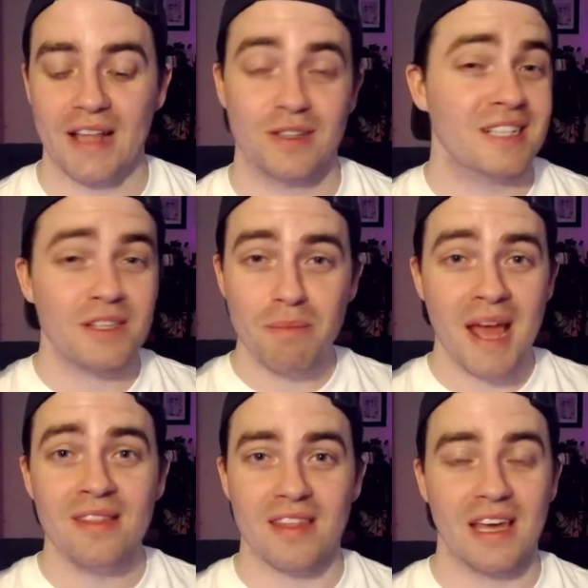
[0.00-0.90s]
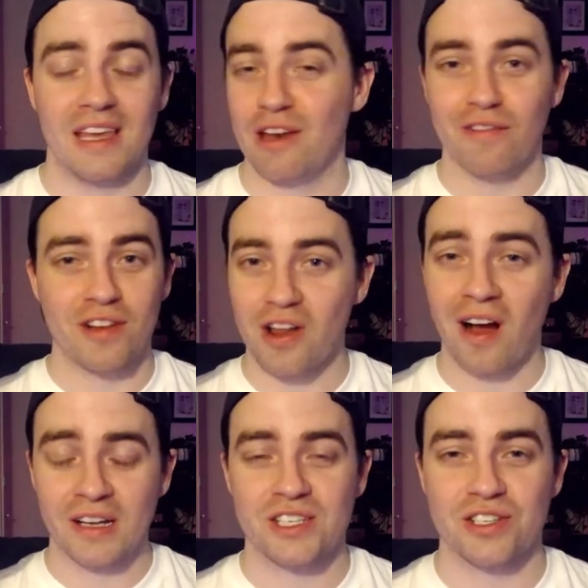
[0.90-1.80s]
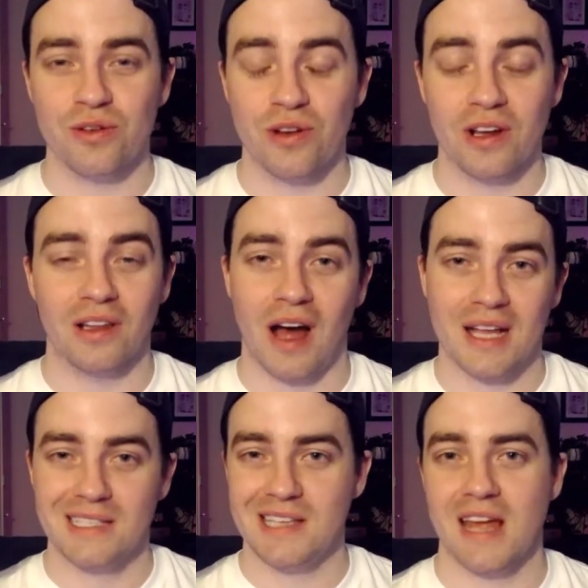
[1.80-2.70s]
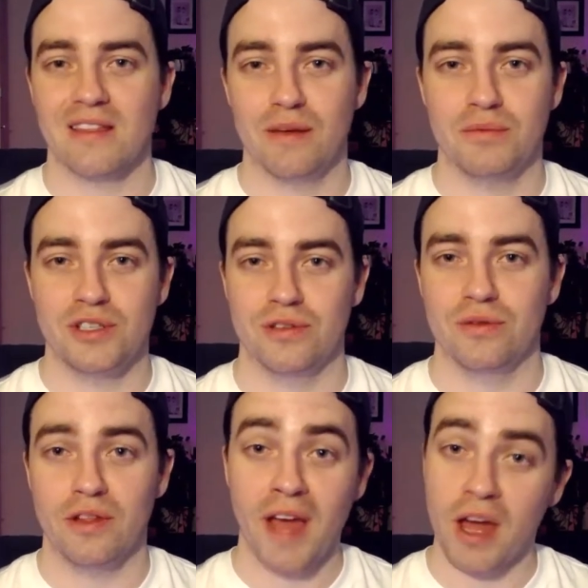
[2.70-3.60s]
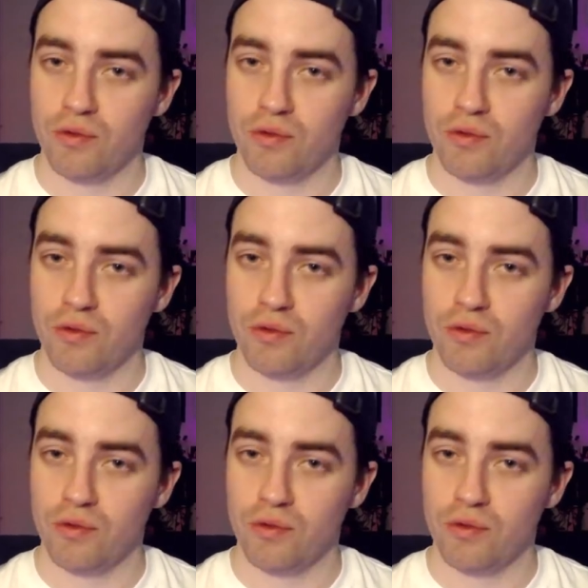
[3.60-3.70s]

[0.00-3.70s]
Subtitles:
So that's the main thing. You know, if your dog is scooting a lot, take them to the vet.